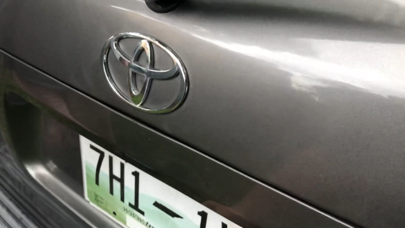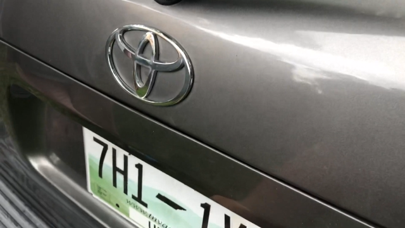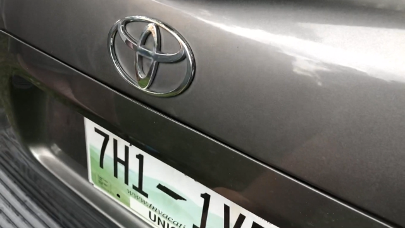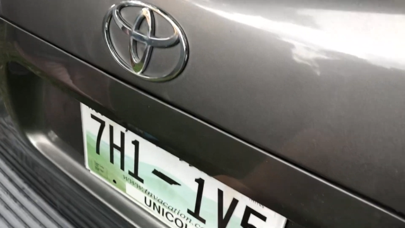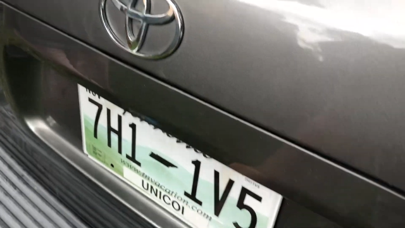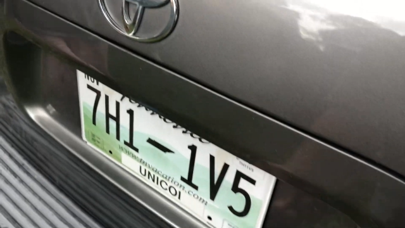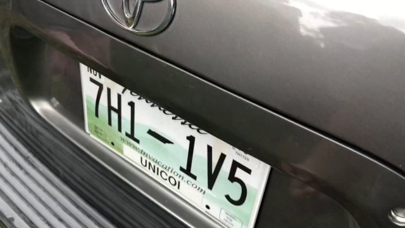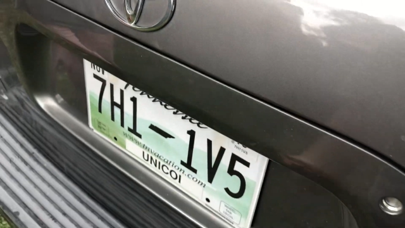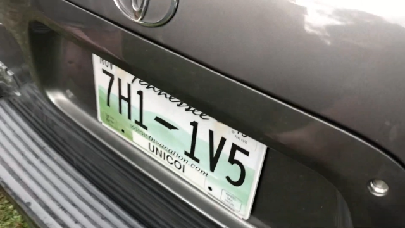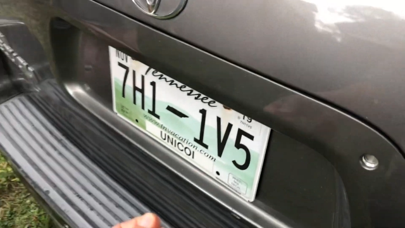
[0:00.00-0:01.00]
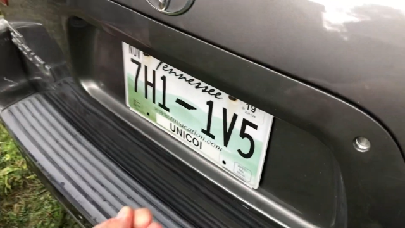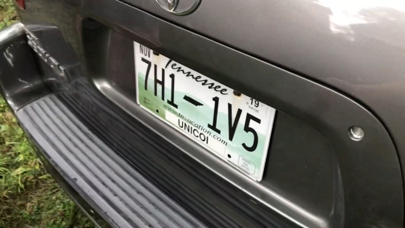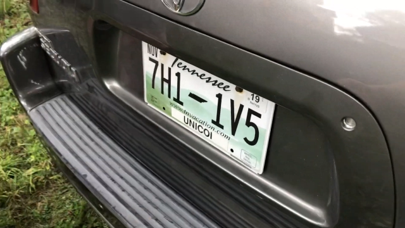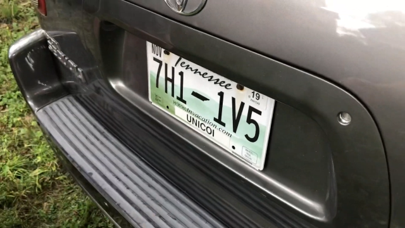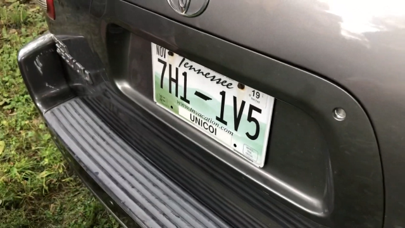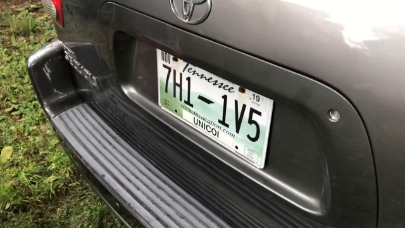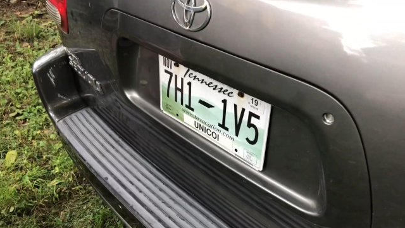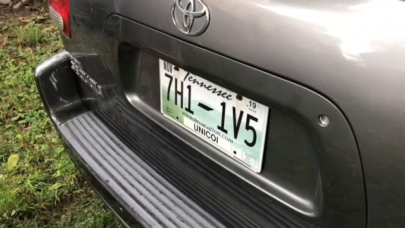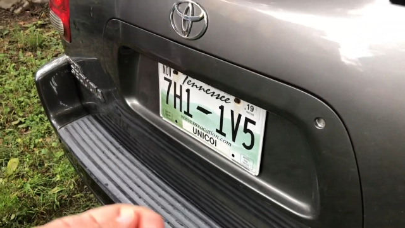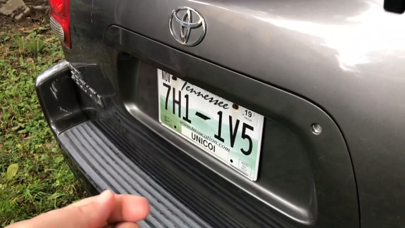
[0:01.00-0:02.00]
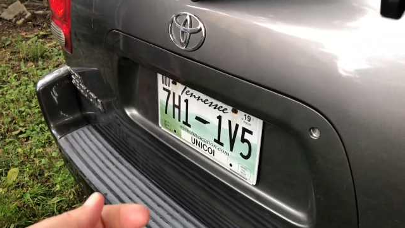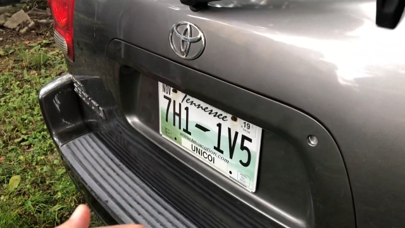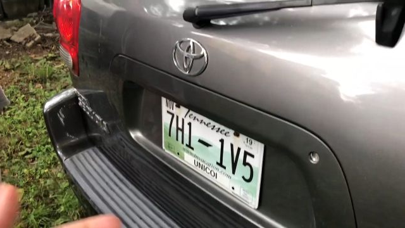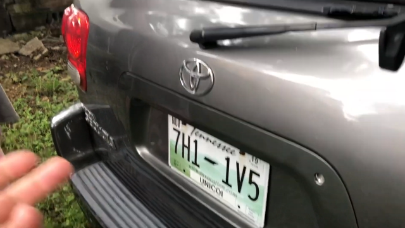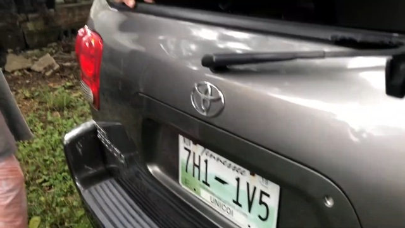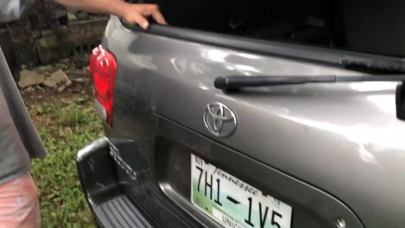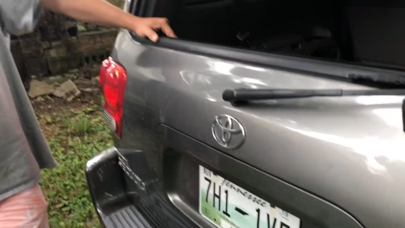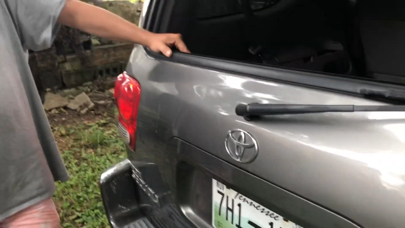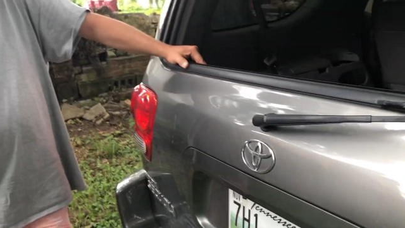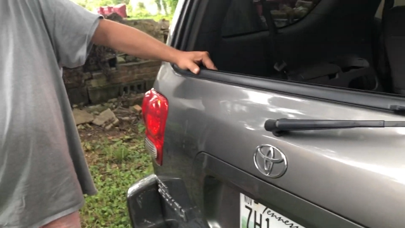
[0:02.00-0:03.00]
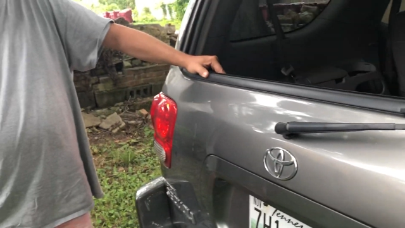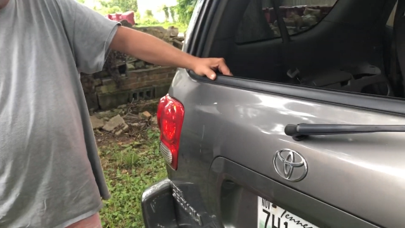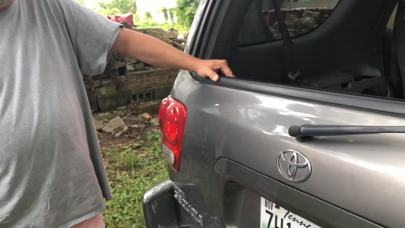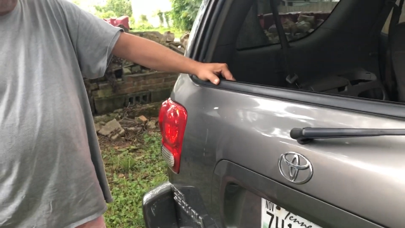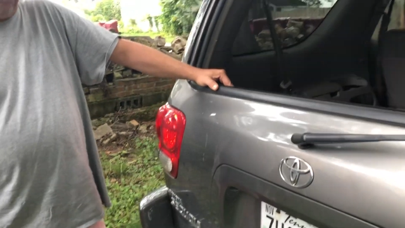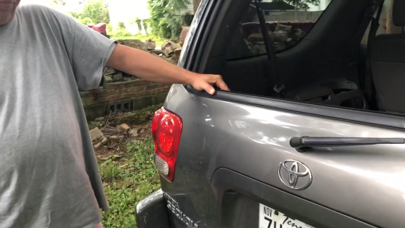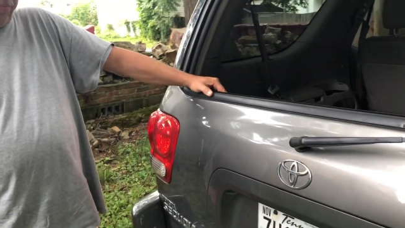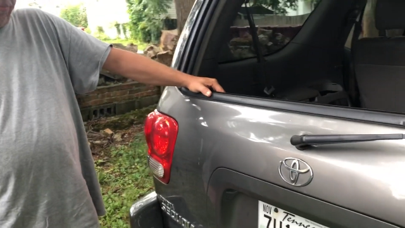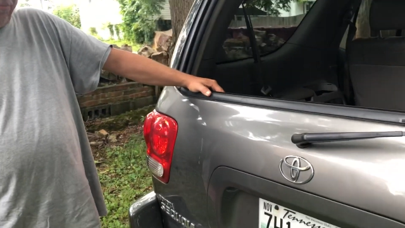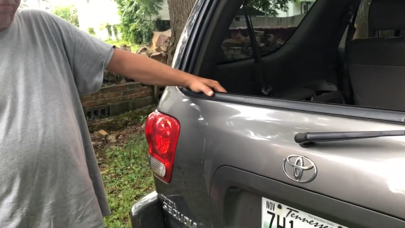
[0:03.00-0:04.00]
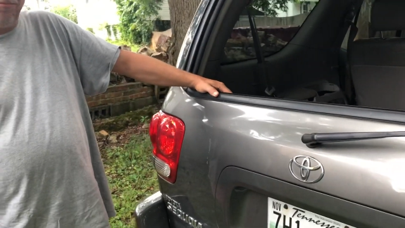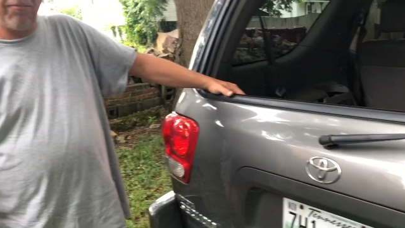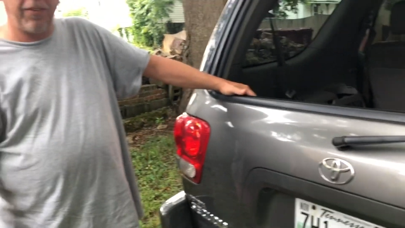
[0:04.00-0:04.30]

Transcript: Nobody's mouth can be seen.